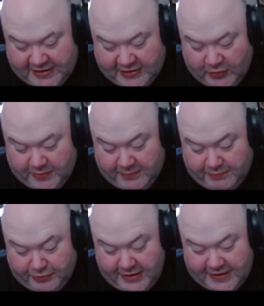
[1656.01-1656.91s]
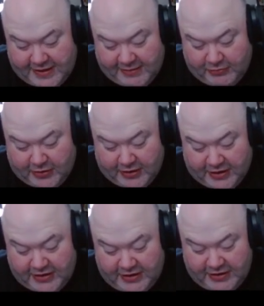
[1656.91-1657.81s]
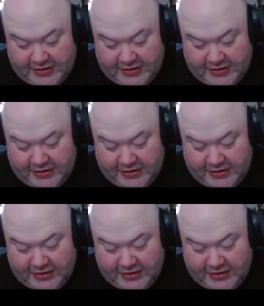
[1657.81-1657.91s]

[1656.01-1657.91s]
He can open up pretty damn wide.